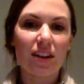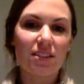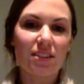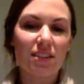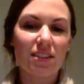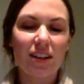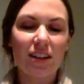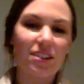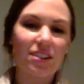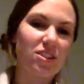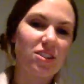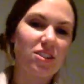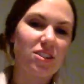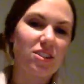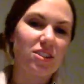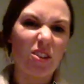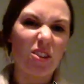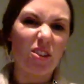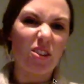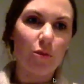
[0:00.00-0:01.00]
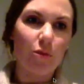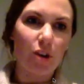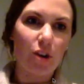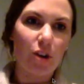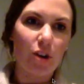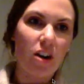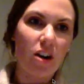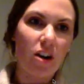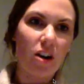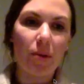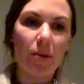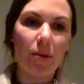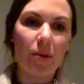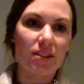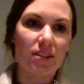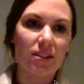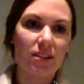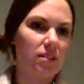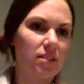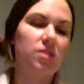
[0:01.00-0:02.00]
it's like an overall
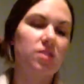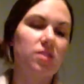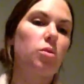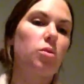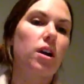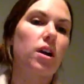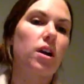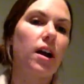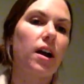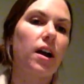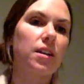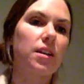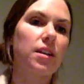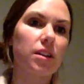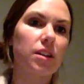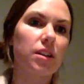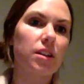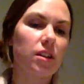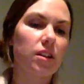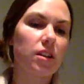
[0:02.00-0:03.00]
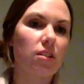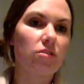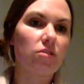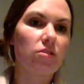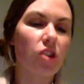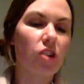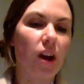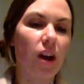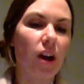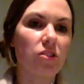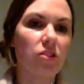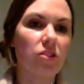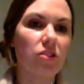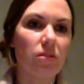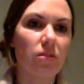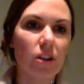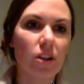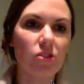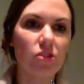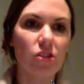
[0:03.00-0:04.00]
composite score kind of that they're trying to
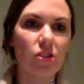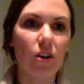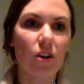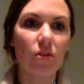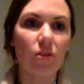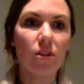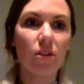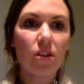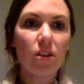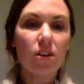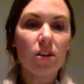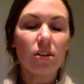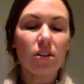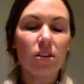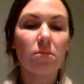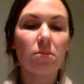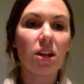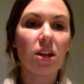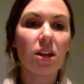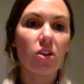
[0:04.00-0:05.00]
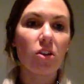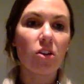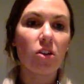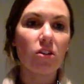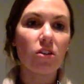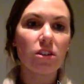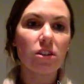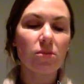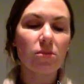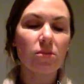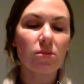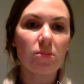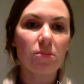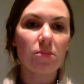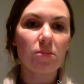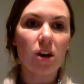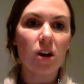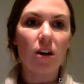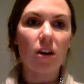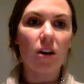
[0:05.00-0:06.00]
reach. So the main goal is for them
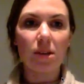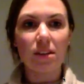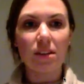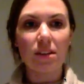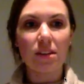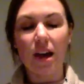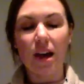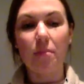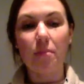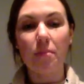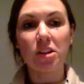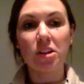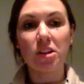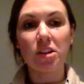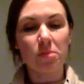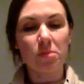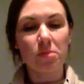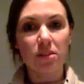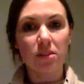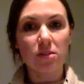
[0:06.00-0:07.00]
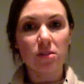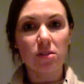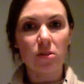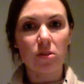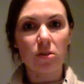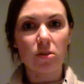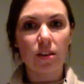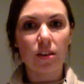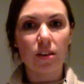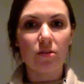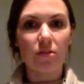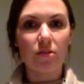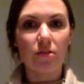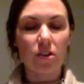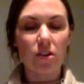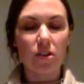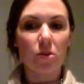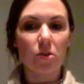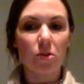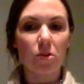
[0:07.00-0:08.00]
to all be at that benchmark scoring level
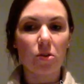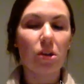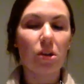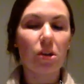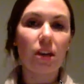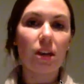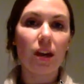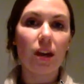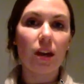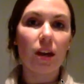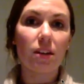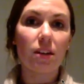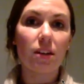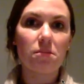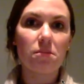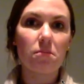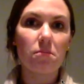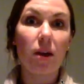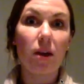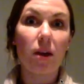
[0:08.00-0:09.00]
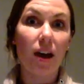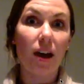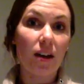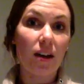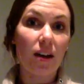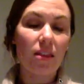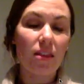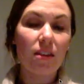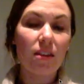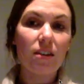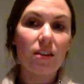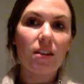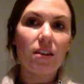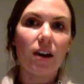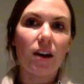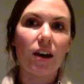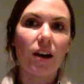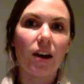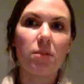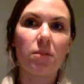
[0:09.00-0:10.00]
in both reading and math,
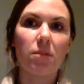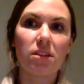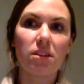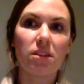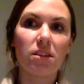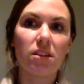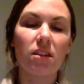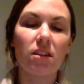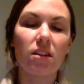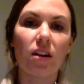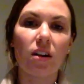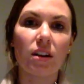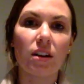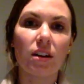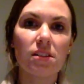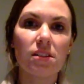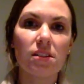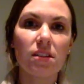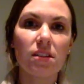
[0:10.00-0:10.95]
and to not